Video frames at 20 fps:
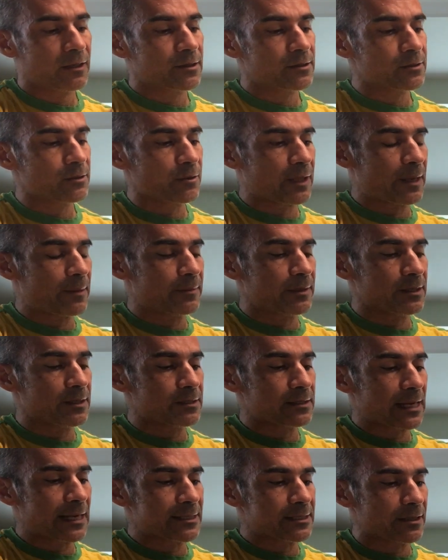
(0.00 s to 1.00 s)
So that means
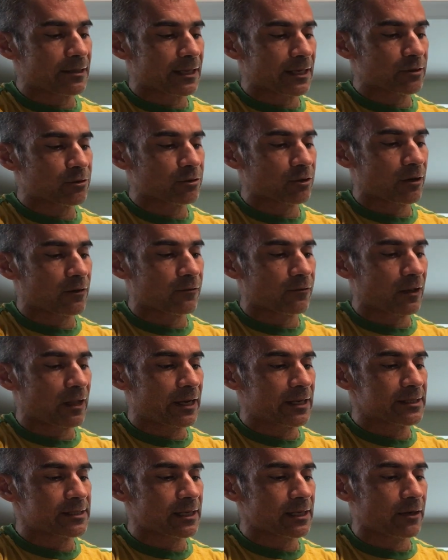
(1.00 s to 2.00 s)
as the electron
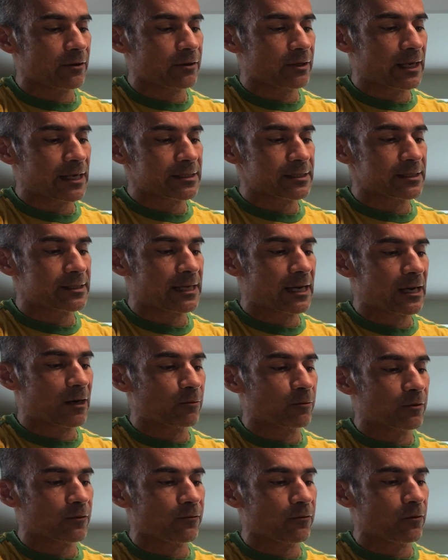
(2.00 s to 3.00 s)
flies out, it has a
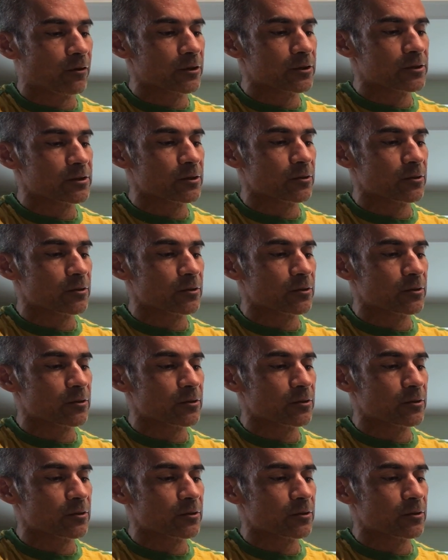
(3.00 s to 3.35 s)
downward force,